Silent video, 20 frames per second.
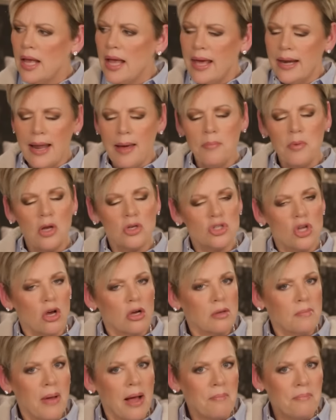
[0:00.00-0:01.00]
And I'm not
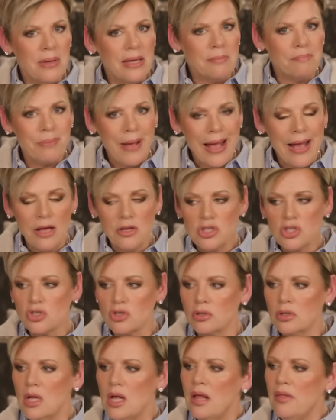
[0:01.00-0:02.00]
talking about being
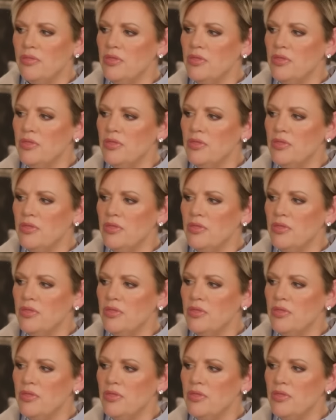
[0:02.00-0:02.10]
pastor.